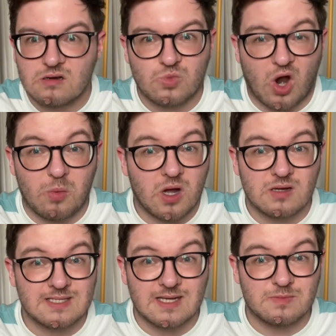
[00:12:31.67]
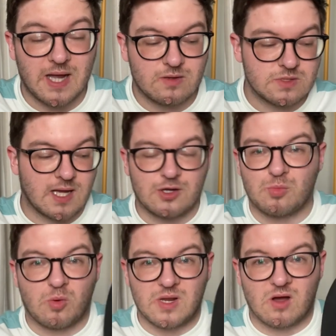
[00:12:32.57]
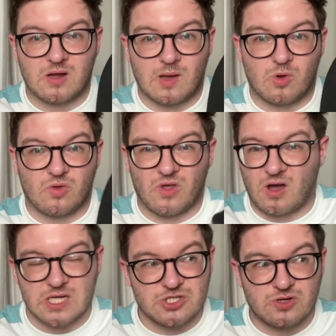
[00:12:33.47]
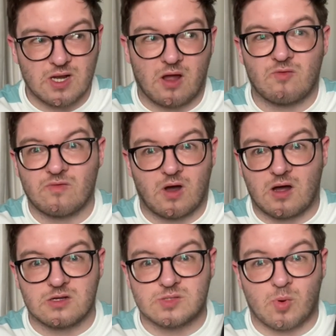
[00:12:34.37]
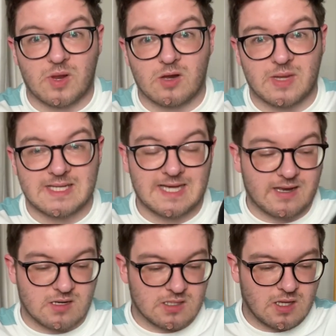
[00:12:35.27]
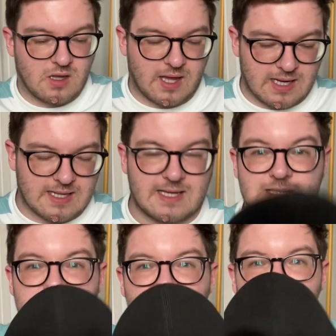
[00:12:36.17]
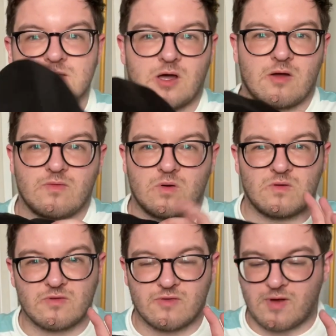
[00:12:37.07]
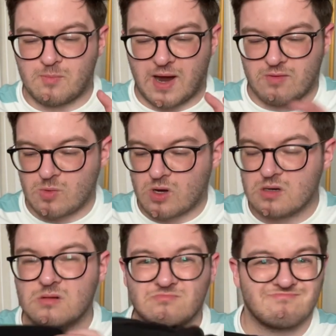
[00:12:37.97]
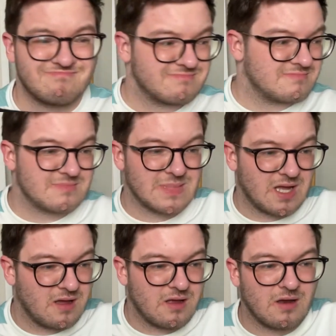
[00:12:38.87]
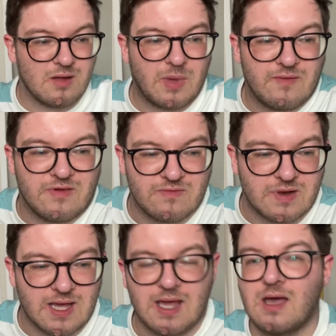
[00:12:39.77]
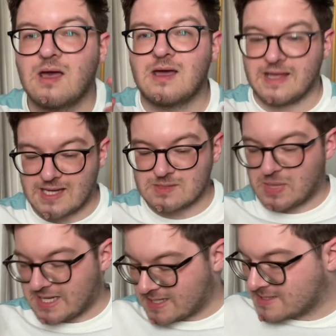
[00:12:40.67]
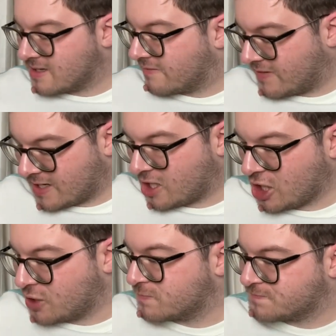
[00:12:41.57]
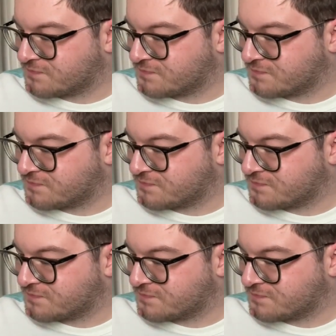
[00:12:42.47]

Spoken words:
Primark are £6, and you probably can't get one on the high street. Like River Island's probably gonna be a tenner at least. So I thought, for a Fred Perry one, £9.50, yes please, thank you.